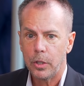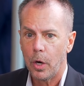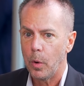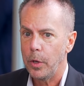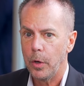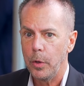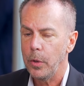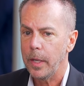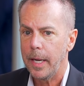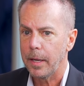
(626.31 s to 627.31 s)
So,
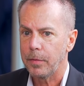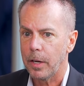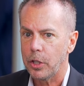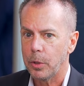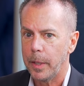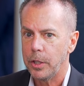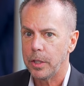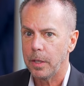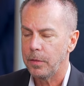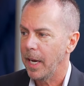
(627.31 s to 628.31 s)
you can get
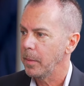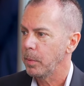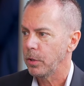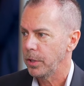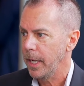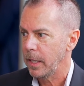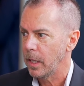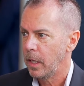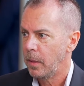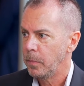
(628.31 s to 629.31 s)
fluctuations of
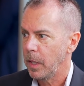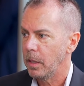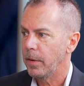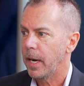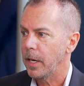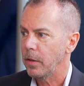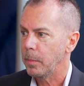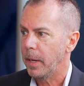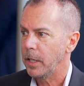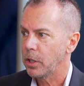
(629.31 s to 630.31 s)
10% in the value of
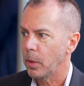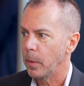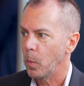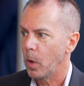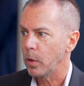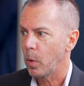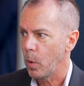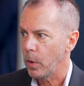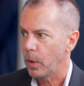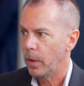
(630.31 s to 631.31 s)
the peso in one
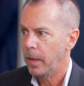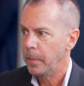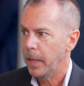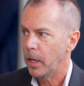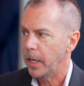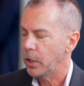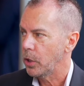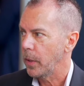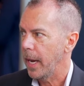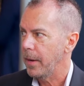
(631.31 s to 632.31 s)
quarter.
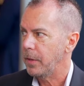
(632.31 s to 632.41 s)
So you have